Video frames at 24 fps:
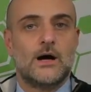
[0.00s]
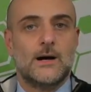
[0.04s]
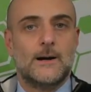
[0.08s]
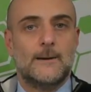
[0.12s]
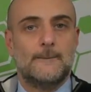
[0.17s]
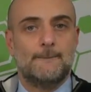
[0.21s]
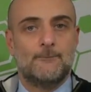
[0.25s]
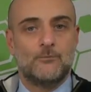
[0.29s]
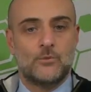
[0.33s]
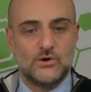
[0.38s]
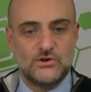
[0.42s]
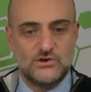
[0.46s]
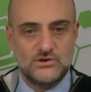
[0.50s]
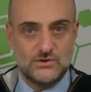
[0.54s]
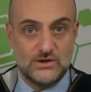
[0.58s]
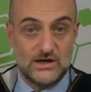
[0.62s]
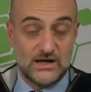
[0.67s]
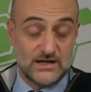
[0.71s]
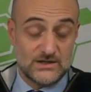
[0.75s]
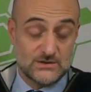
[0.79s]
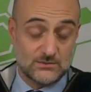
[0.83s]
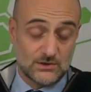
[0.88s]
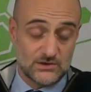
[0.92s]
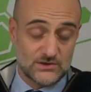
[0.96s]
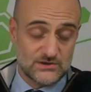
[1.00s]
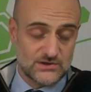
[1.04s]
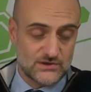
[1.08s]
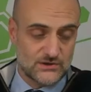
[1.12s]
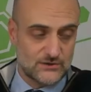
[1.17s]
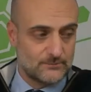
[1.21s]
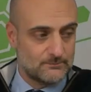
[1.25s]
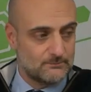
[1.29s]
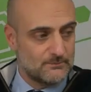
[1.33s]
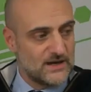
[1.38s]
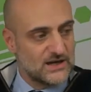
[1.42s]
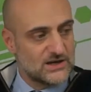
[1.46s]
what you guys want. So
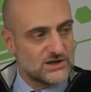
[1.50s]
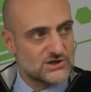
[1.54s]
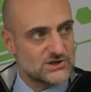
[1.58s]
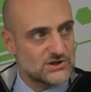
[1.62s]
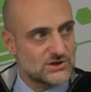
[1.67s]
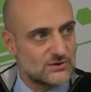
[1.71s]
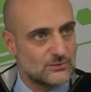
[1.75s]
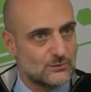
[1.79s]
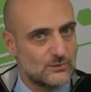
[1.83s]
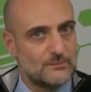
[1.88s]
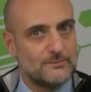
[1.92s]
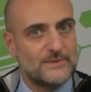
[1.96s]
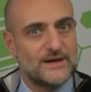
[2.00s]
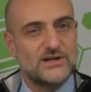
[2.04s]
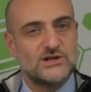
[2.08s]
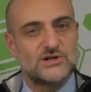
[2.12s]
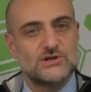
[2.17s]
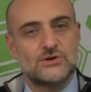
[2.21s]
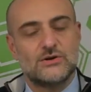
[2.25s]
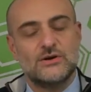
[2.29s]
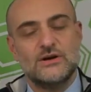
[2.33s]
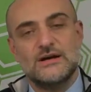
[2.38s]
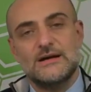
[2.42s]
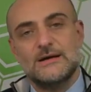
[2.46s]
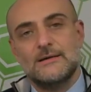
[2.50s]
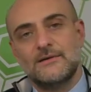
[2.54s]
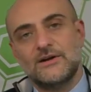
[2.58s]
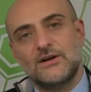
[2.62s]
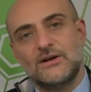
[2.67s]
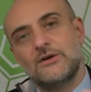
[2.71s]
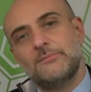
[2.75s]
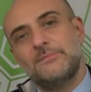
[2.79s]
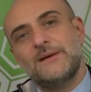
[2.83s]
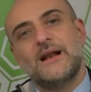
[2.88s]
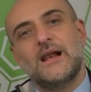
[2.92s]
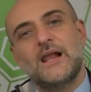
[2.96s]
we'll make sure, you
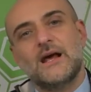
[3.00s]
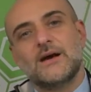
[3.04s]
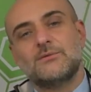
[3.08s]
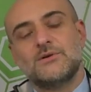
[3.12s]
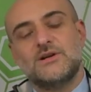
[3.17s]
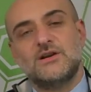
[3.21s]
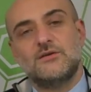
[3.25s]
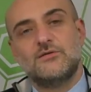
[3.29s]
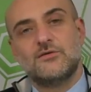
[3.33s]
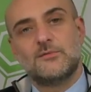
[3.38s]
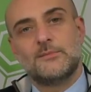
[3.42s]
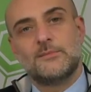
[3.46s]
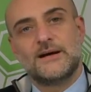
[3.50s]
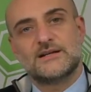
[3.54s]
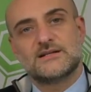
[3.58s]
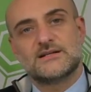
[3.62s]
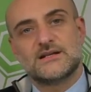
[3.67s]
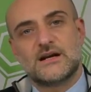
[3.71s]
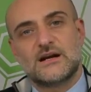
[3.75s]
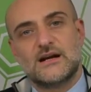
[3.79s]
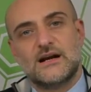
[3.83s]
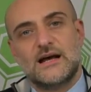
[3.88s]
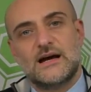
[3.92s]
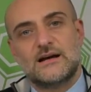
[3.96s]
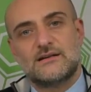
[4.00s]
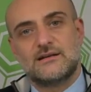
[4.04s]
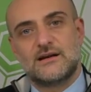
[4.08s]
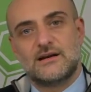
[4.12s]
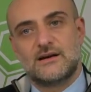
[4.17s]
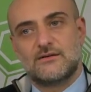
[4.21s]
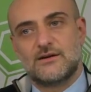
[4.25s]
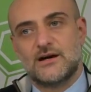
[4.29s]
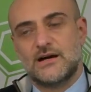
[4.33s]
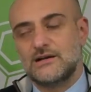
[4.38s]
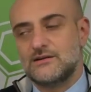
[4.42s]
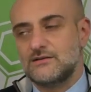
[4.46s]
know, a bit like we did for Battlestar Galactica,
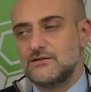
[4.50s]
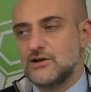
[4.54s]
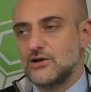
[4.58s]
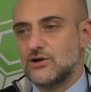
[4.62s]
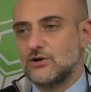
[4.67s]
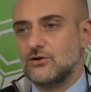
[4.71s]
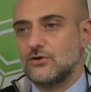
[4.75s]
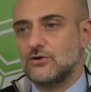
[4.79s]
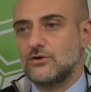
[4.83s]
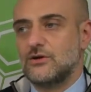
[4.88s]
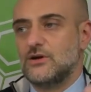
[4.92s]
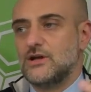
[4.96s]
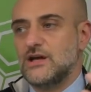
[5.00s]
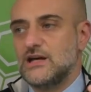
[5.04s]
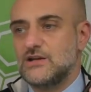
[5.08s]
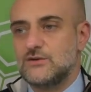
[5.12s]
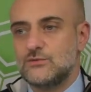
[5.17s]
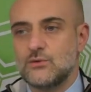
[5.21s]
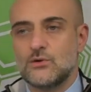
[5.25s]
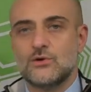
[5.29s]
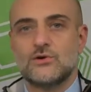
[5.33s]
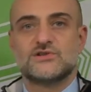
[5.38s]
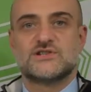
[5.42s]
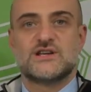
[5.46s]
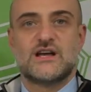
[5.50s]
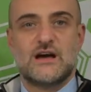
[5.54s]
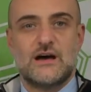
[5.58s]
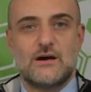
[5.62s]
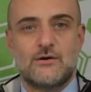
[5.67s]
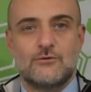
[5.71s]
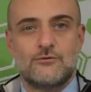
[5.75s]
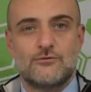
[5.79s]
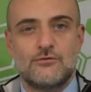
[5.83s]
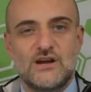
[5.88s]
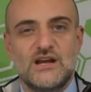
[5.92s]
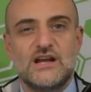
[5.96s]
right? You know, it was a
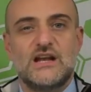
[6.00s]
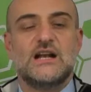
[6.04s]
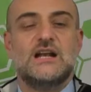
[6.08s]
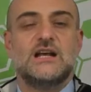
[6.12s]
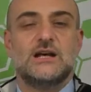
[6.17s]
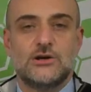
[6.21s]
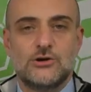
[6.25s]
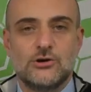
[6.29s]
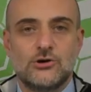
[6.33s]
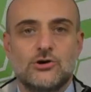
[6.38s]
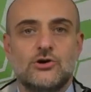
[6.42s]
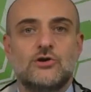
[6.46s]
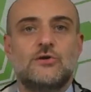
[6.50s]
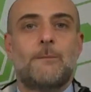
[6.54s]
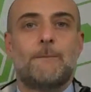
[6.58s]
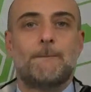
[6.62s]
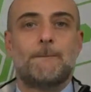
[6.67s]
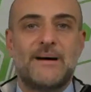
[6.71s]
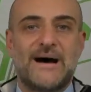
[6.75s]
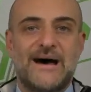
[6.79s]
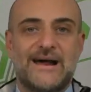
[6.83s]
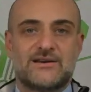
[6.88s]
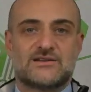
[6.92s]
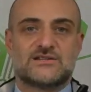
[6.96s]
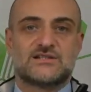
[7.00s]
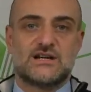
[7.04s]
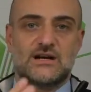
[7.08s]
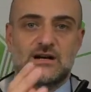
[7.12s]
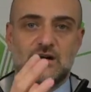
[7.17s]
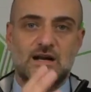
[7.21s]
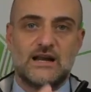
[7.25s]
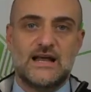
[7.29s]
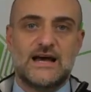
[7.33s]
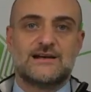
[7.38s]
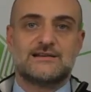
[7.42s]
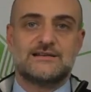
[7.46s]
really good Battlestar
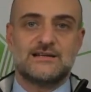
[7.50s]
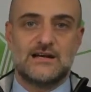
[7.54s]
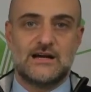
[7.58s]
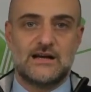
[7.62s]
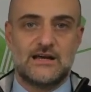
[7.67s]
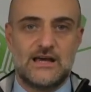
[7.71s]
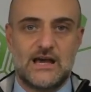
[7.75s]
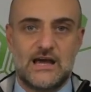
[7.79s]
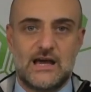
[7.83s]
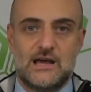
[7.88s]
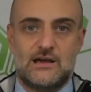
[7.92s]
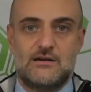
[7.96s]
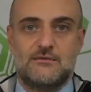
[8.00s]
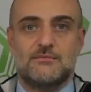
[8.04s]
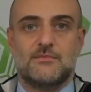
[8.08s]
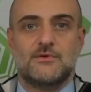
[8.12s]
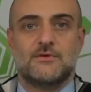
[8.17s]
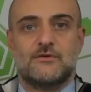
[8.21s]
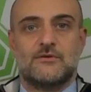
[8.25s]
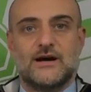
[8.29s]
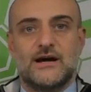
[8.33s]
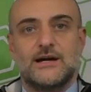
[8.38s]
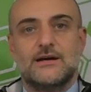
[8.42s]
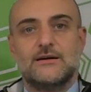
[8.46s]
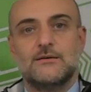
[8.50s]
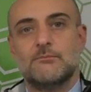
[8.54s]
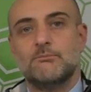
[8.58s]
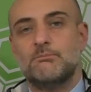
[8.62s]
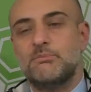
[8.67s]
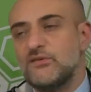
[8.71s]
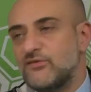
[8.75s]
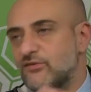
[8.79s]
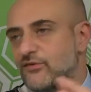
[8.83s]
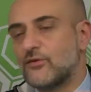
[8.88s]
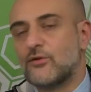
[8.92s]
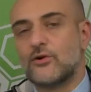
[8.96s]
Galactica game, right?
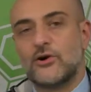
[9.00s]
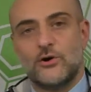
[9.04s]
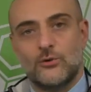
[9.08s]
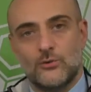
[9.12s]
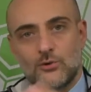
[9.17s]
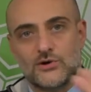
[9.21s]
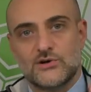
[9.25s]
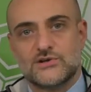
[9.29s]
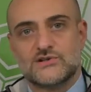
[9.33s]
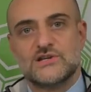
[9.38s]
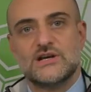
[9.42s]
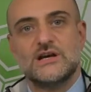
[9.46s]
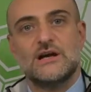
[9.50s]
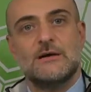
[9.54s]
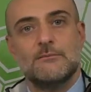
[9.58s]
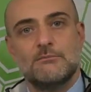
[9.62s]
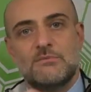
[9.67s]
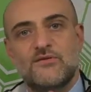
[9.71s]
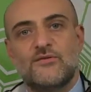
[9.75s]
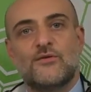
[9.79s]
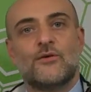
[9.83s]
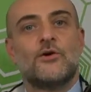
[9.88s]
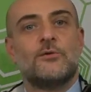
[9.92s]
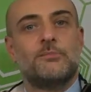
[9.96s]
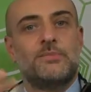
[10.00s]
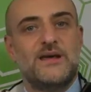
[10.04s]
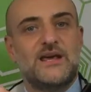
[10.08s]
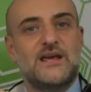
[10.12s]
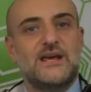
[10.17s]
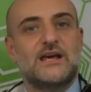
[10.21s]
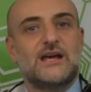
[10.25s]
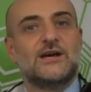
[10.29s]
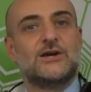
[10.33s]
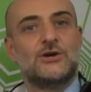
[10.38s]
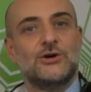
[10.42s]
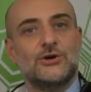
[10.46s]
Before
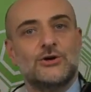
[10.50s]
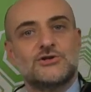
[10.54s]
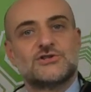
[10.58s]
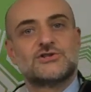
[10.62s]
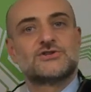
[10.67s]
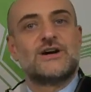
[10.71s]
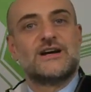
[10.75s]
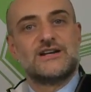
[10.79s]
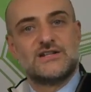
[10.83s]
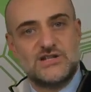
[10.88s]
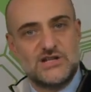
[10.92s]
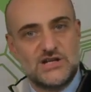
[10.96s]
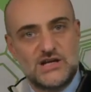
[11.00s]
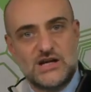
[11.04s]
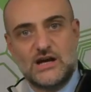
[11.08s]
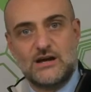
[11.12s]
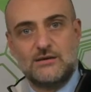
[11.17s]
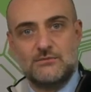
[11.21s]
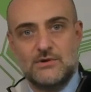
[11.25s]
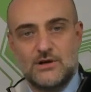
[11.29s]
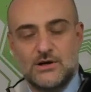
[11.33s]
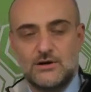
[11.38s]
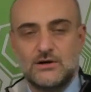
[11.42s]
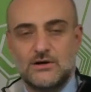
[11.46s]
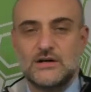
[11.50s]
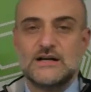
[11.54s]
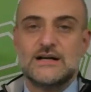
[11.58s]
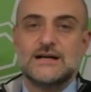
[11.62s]
being a good strategy game, you know.